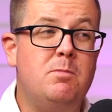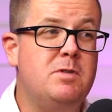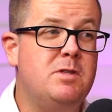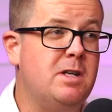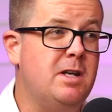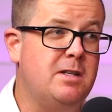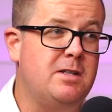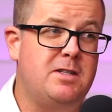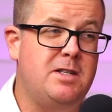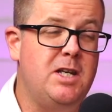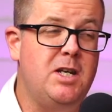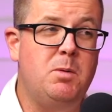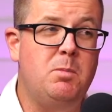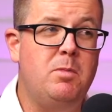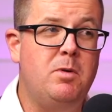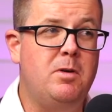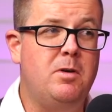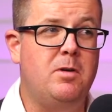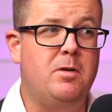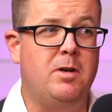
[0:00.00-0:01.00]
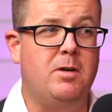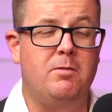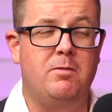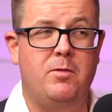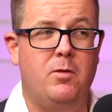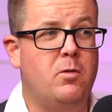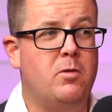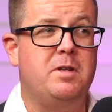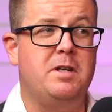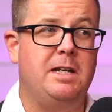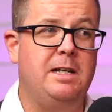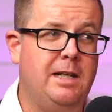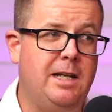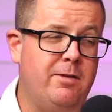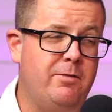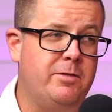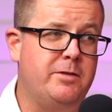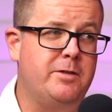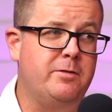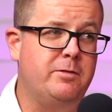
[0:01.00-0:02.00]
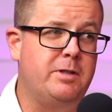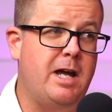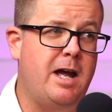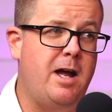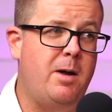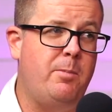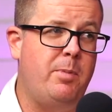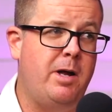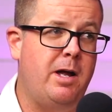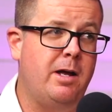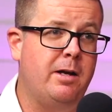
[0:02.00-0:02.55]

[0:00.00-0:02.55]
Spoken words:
and a cinema and 14 levels of car park.